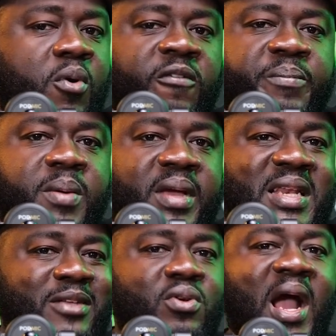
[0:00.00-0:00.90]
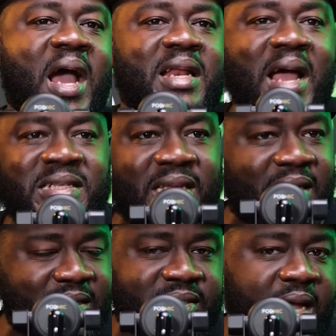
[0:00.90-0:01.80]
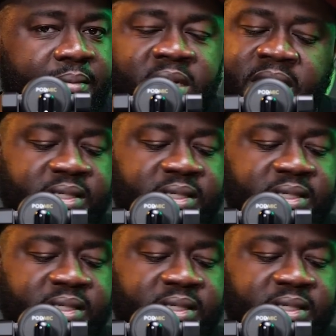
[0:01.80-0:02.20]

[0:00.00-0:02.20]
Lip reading: of payment that you had as at that time,